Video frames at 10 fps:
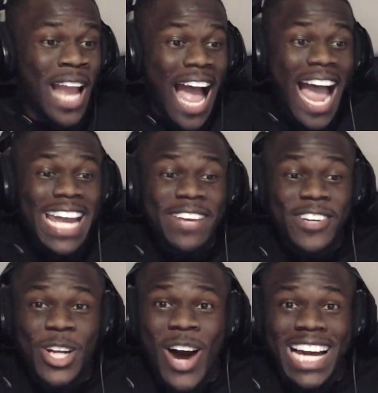I didn't
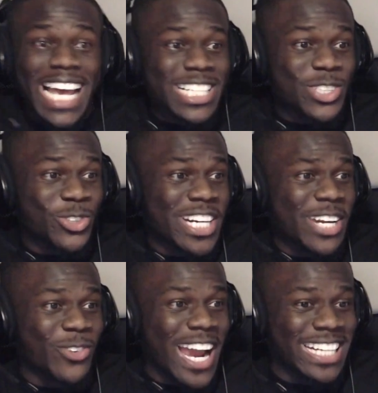even know I got
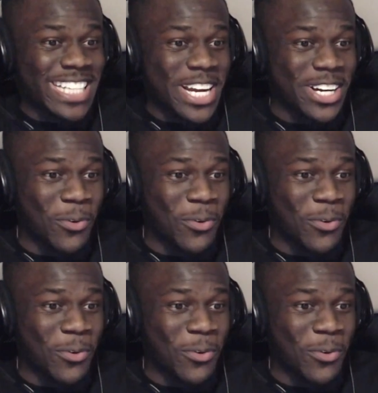screened right there.